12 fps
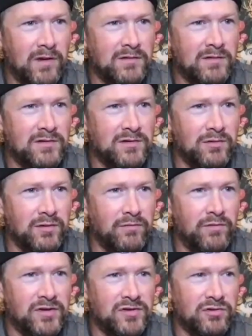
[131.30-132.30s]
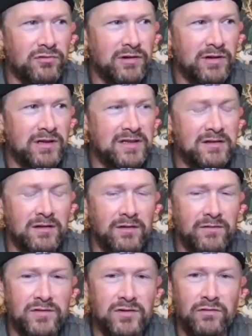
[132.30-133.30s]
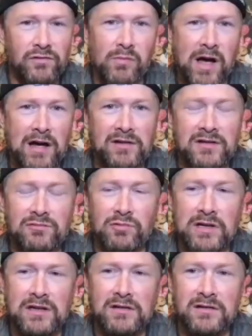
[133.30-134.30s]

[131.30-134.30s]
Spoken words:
sort of the stories that have sort of come out this week.